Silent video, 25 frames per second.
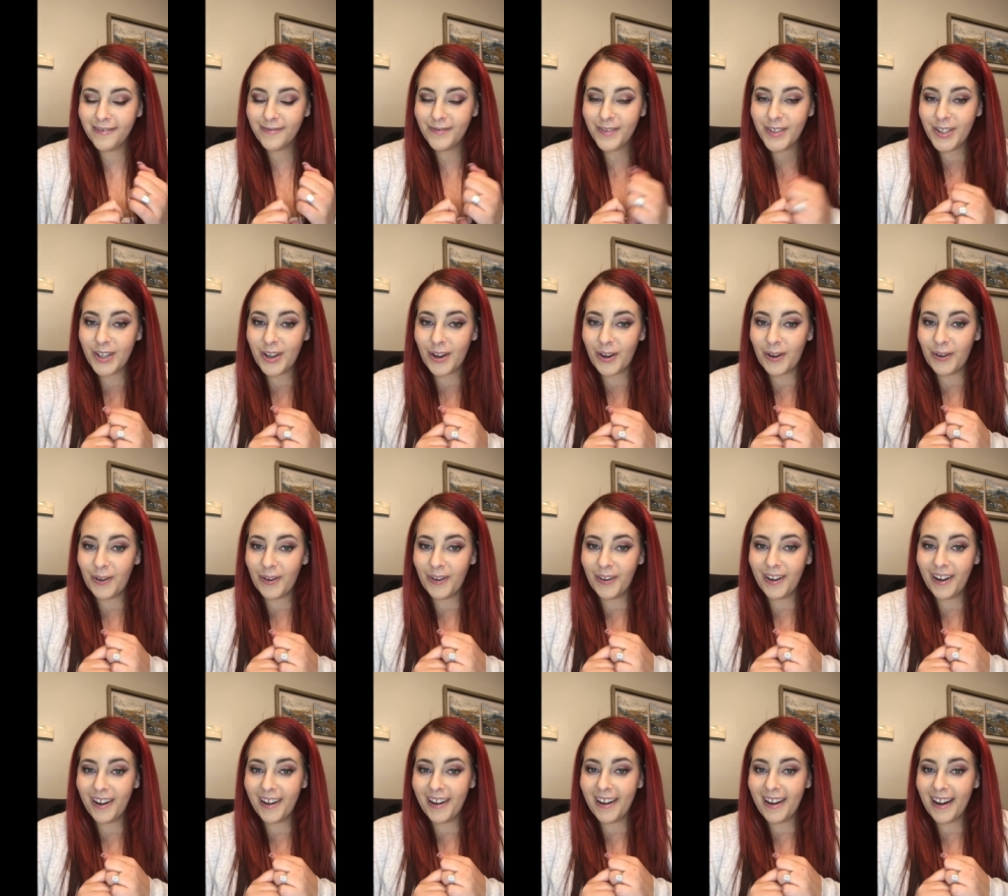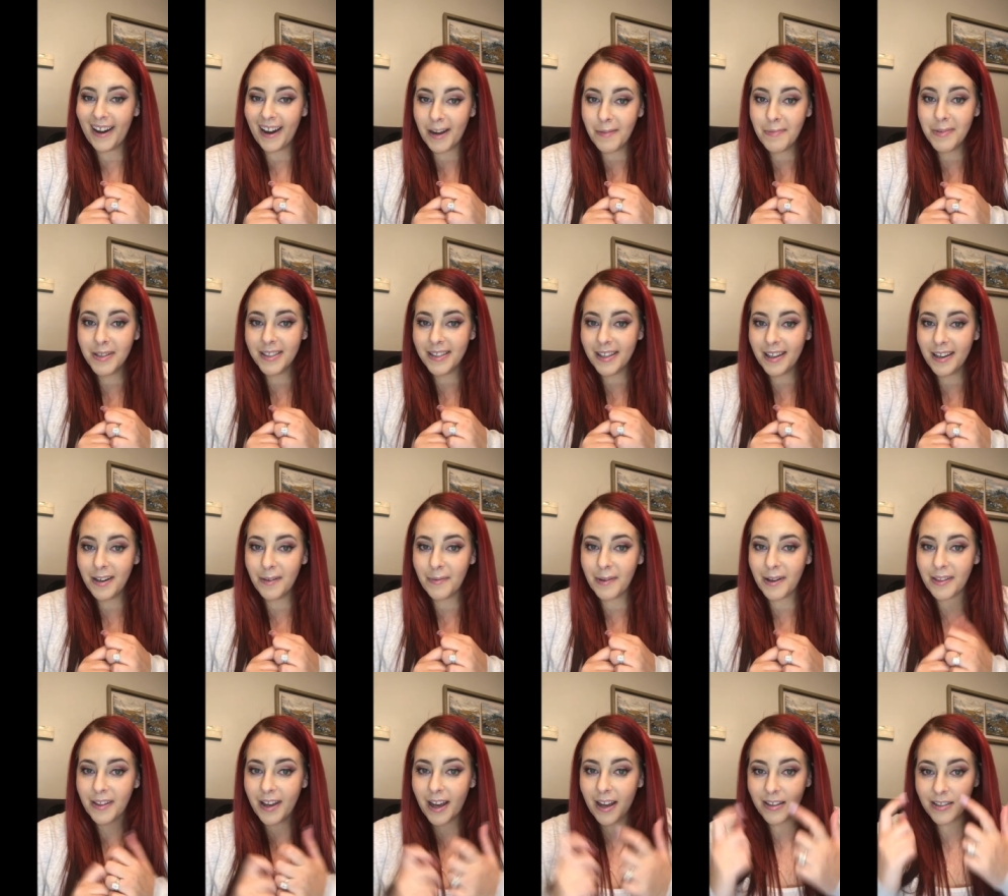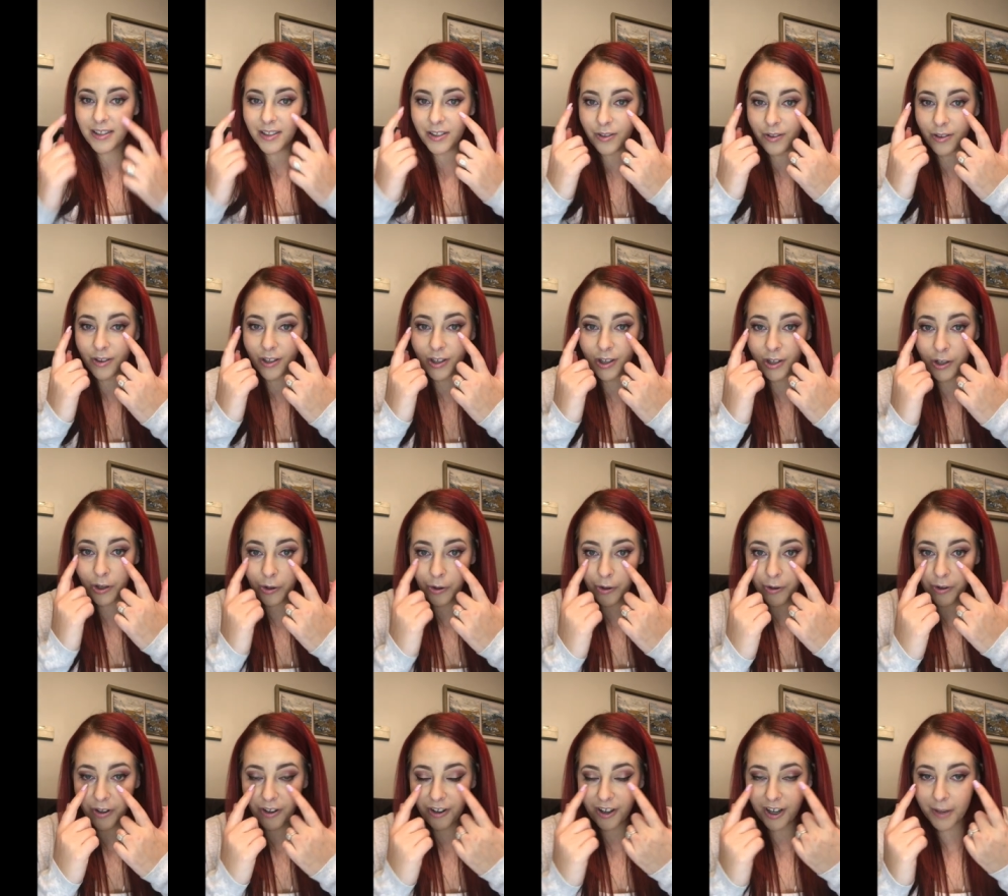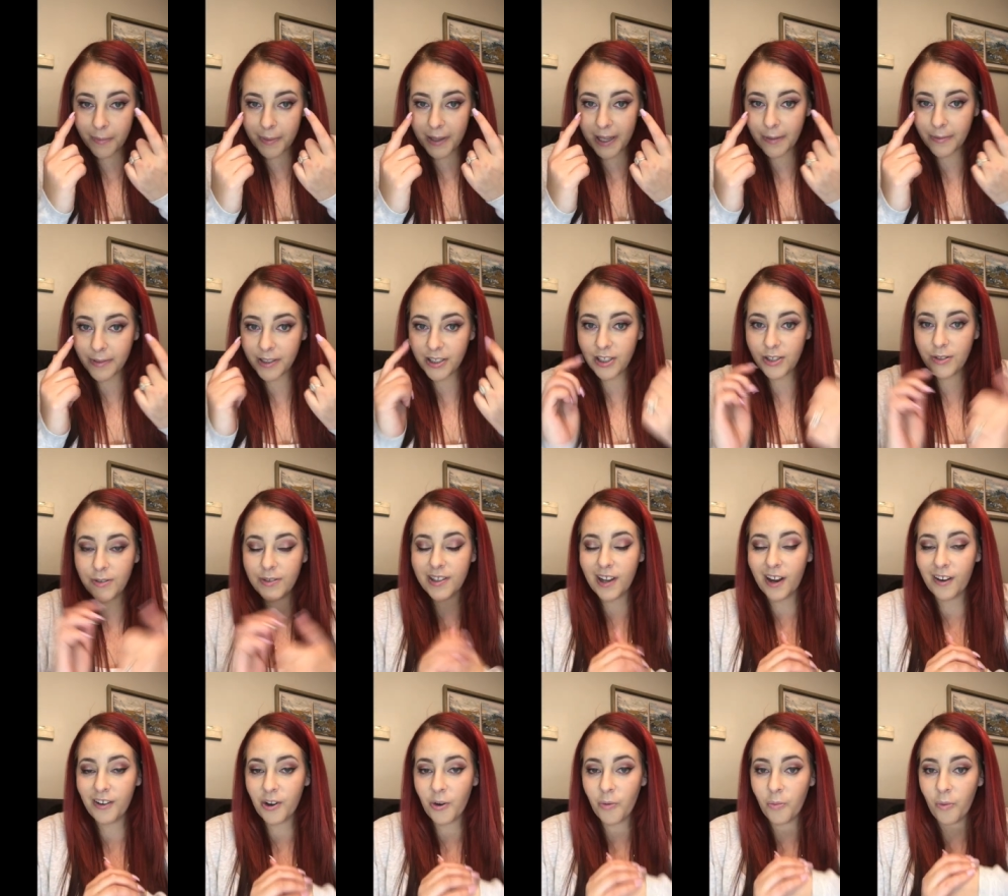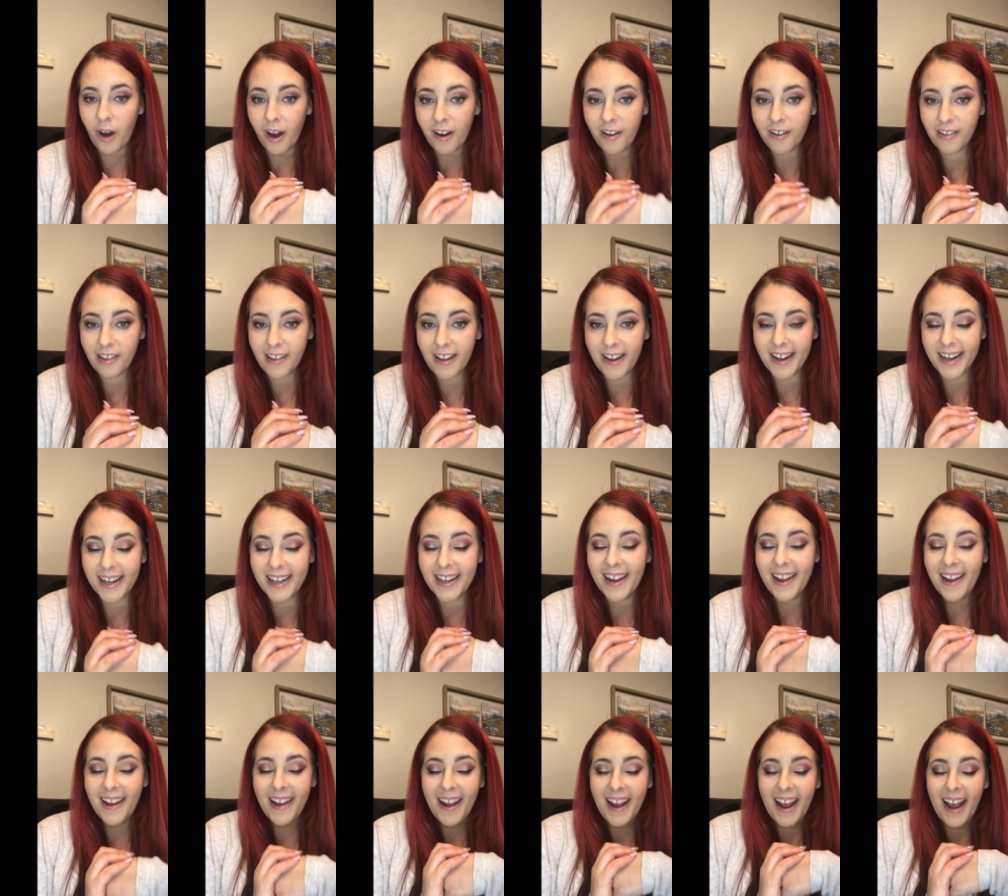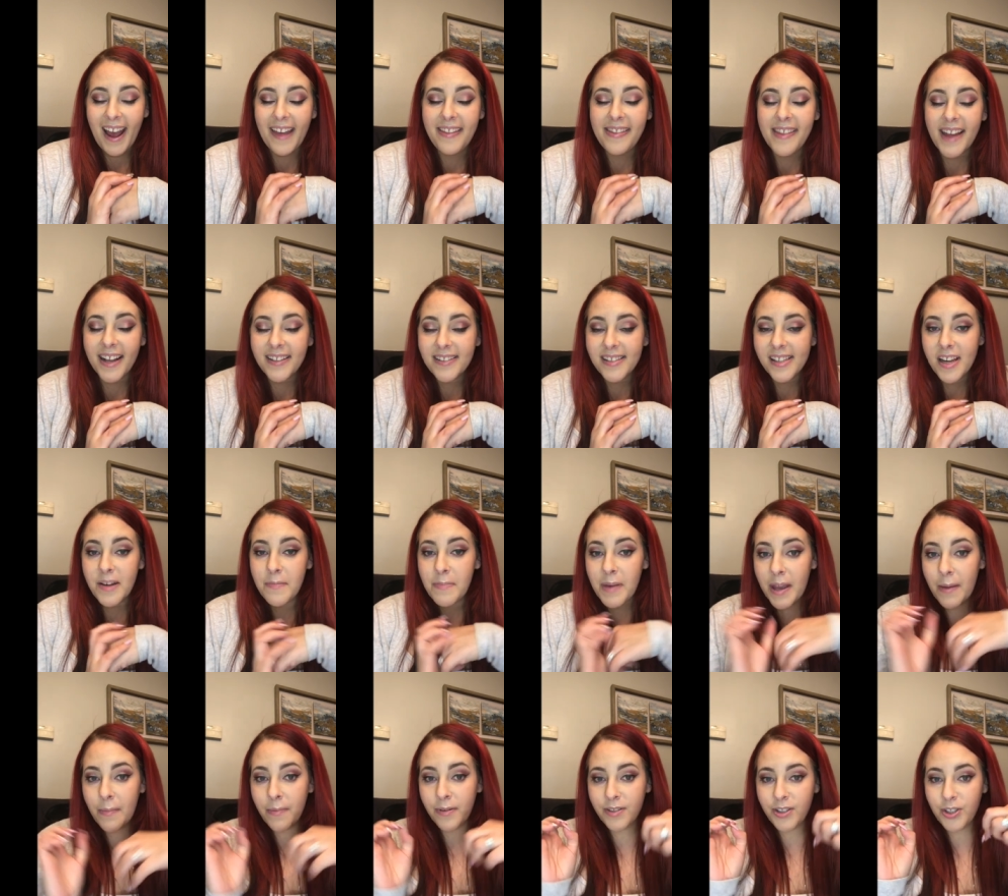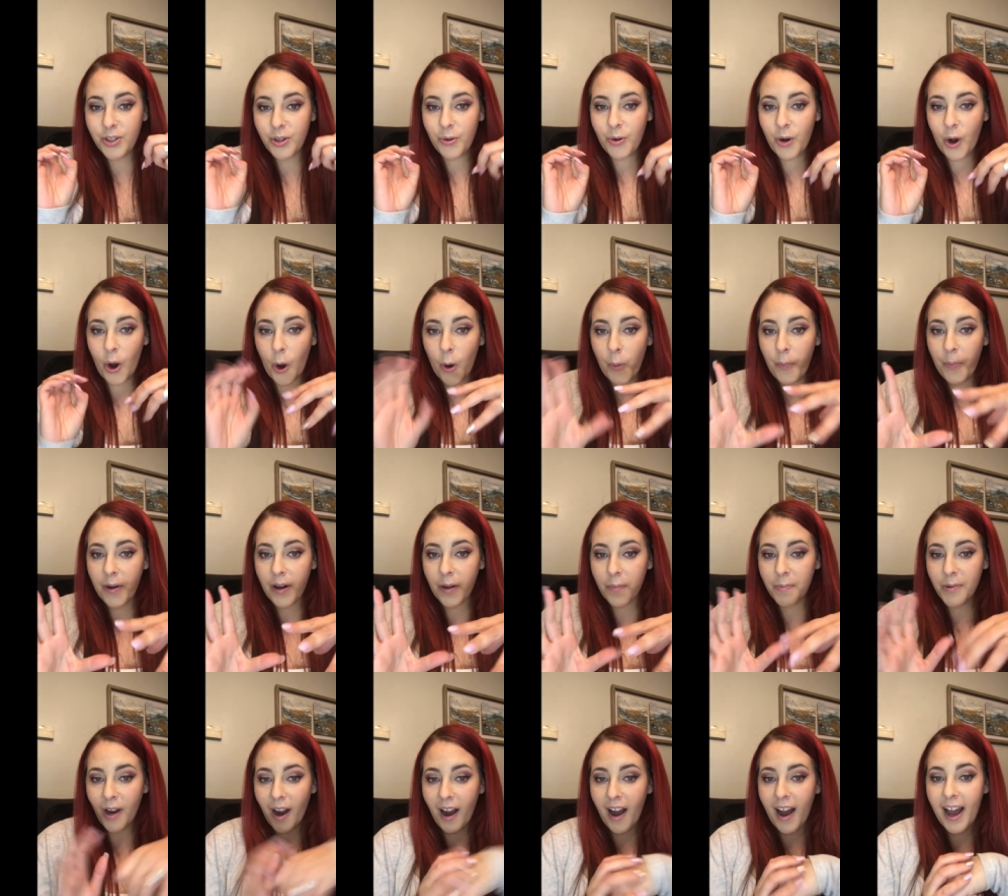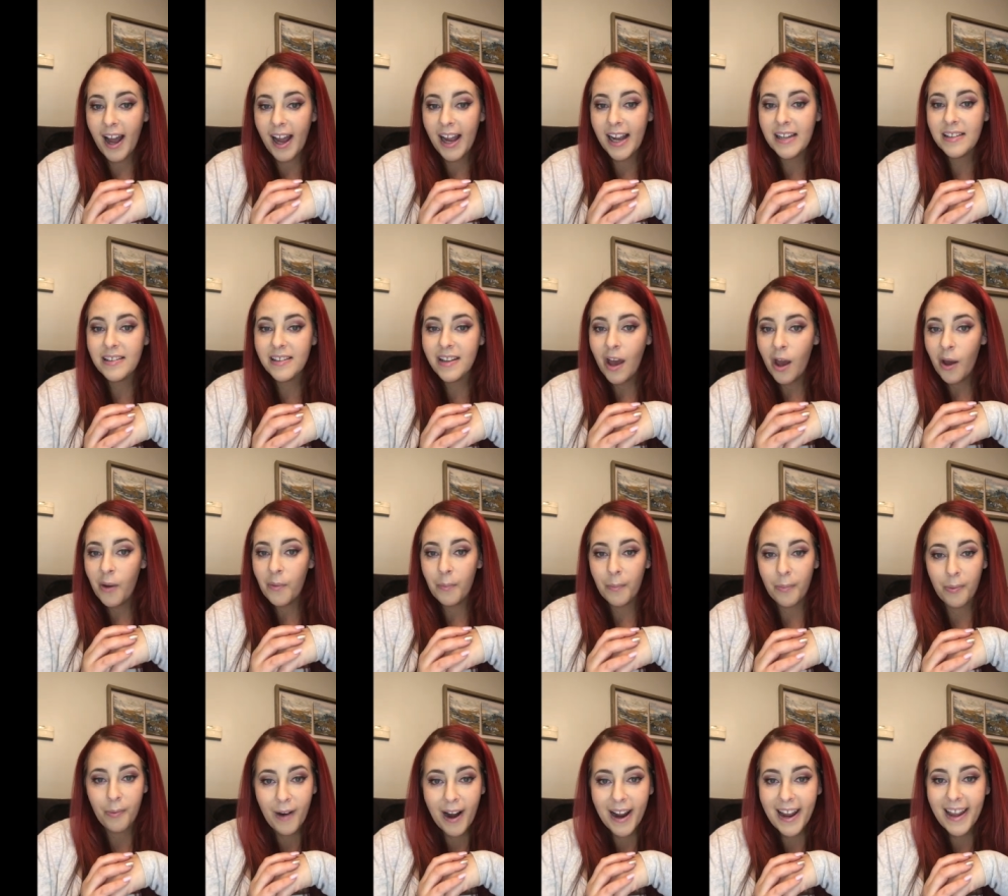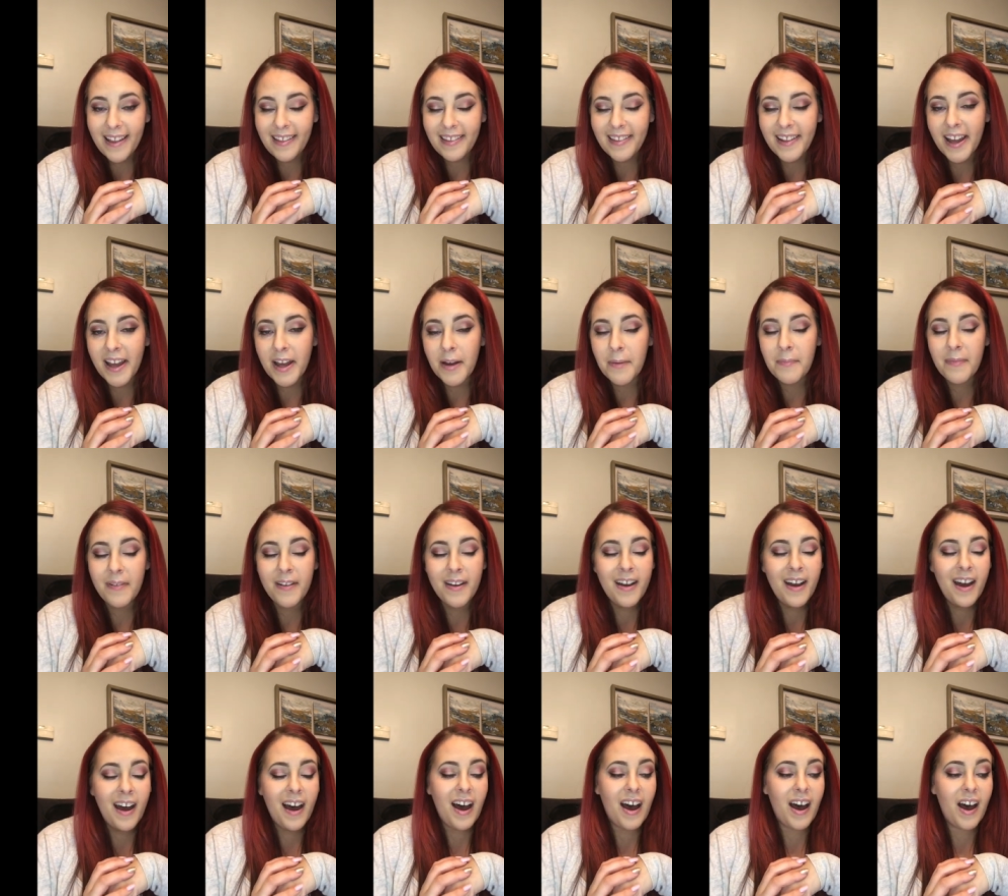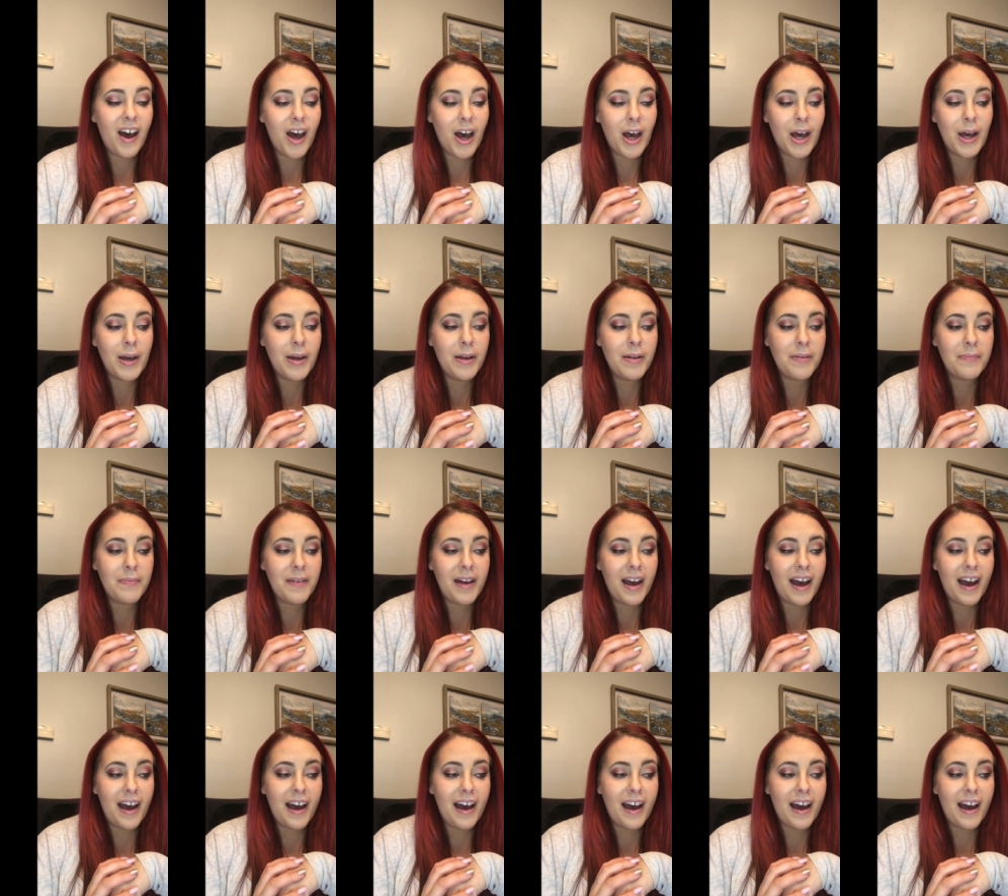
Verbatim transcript: So I'm excited about that. So the nude you're gonna be able to use on your waterline and that's gonna be able to open up your eyes, brighten them. Um,